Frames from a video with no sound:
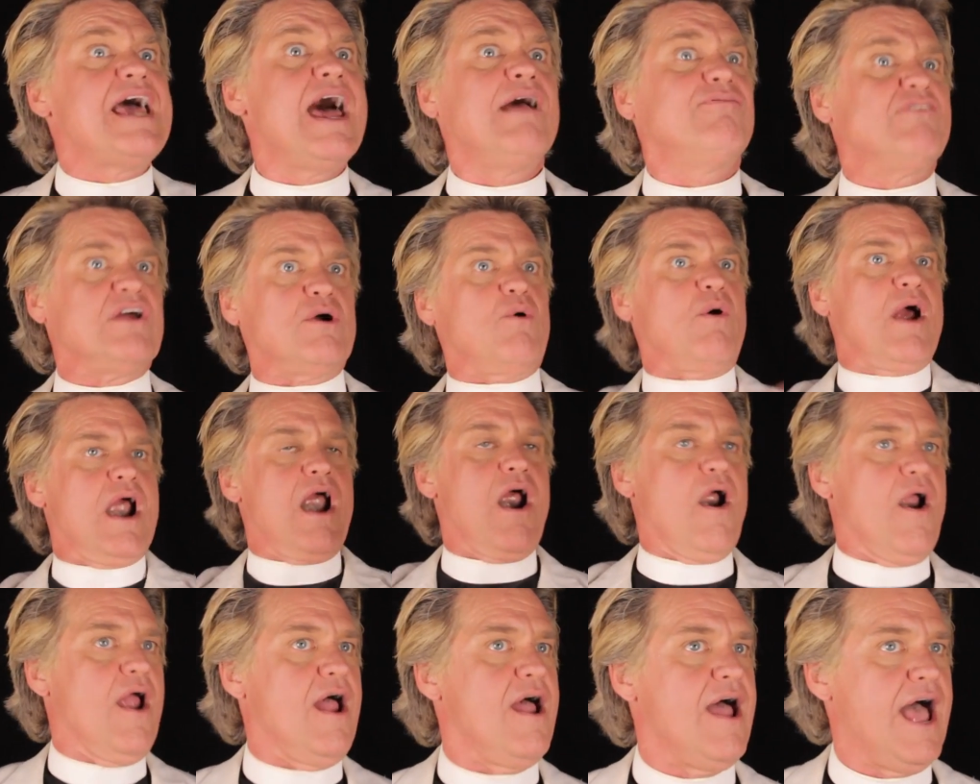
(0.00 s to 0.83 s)

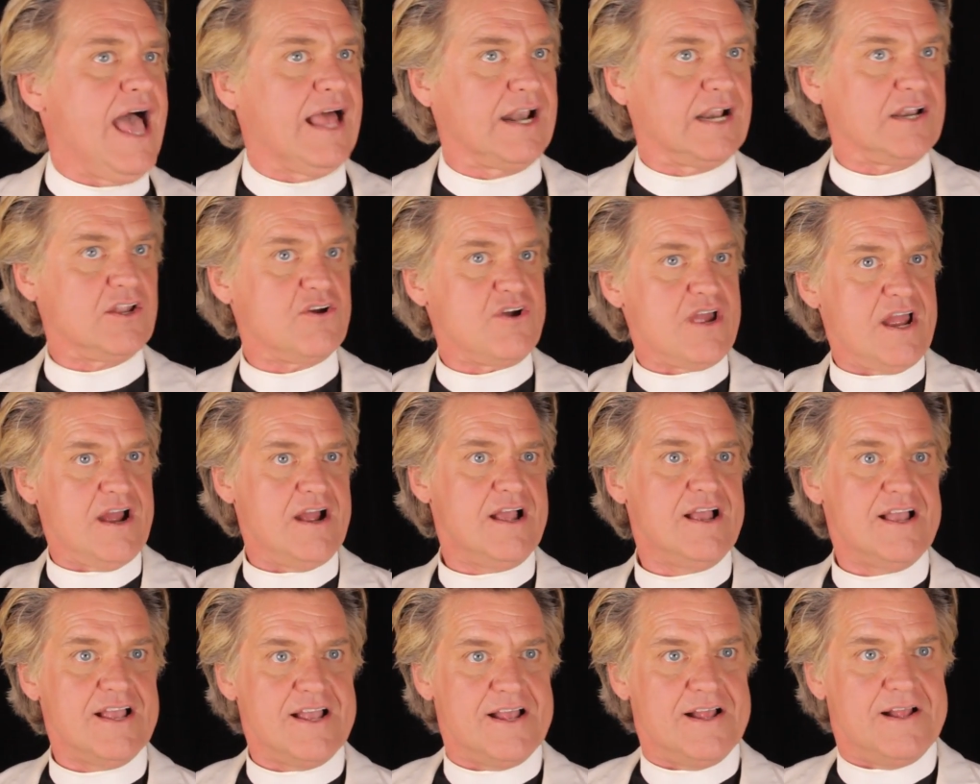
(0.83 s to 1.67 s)
everywhere. Hallelujah.
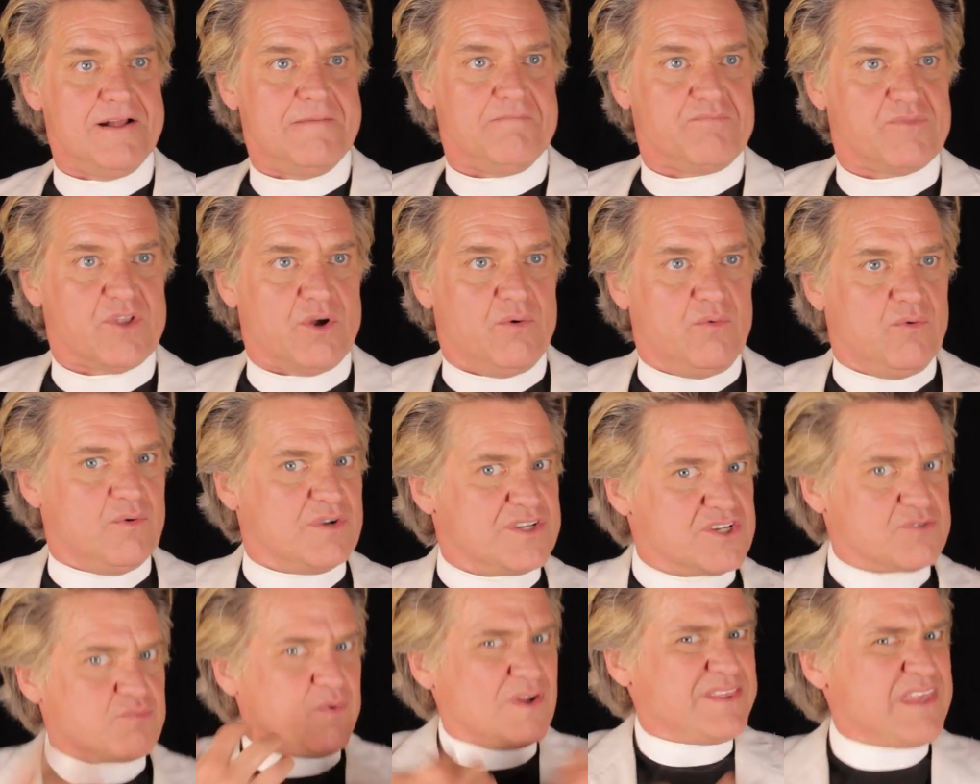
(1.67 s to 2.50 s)

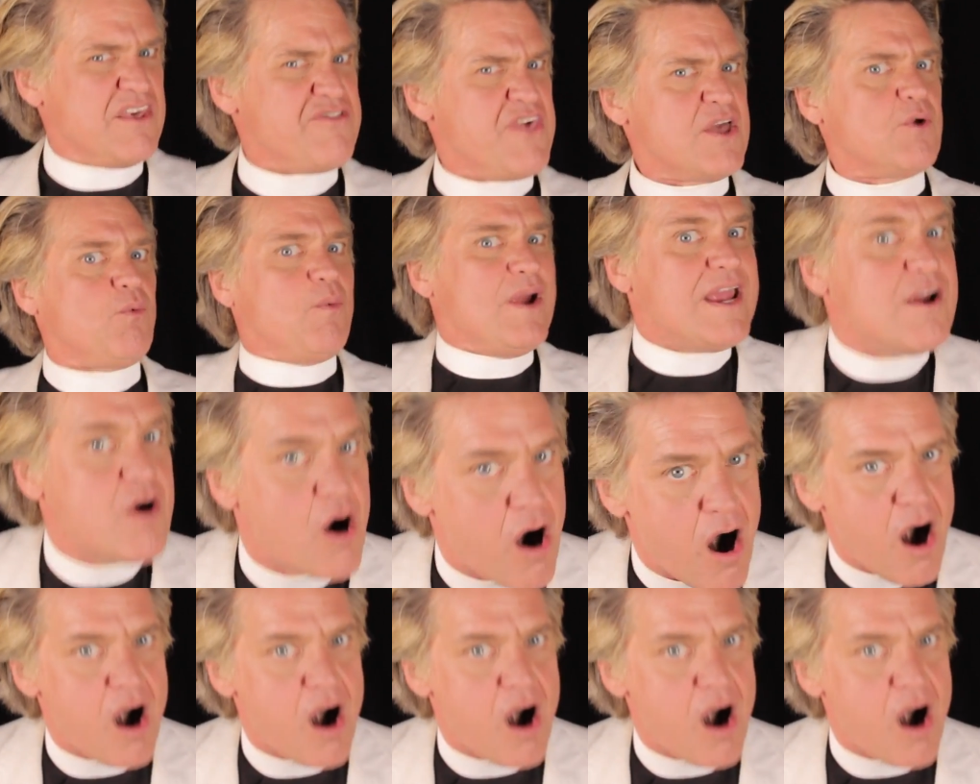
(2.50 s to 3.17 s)
Which is what they think we are.